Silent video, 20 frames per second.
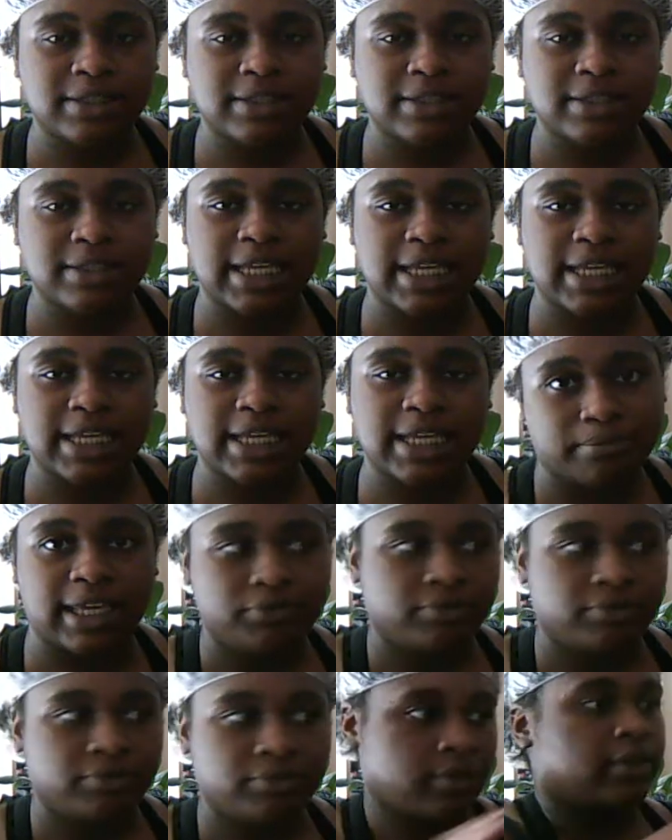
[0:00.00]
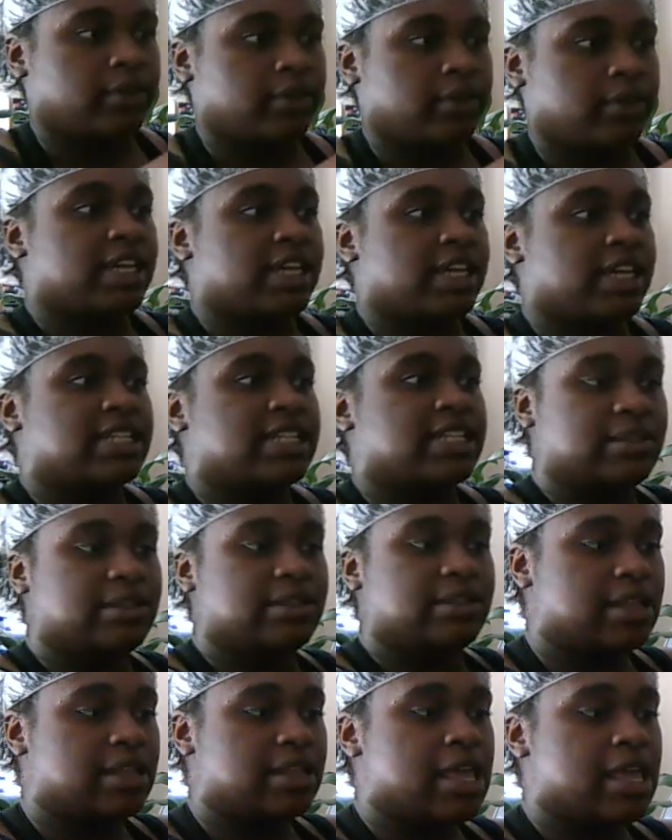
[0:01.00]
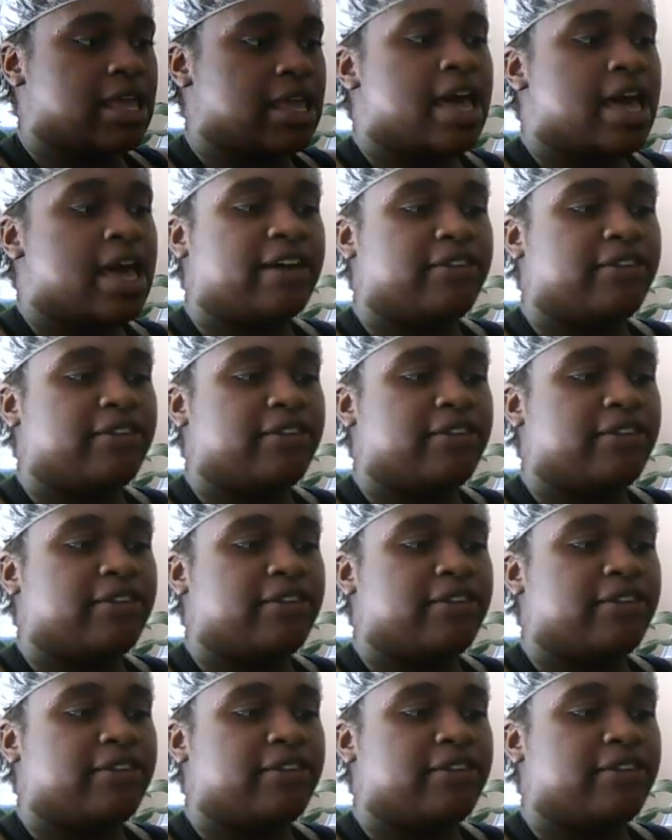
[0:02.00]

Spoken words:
and that's it. I've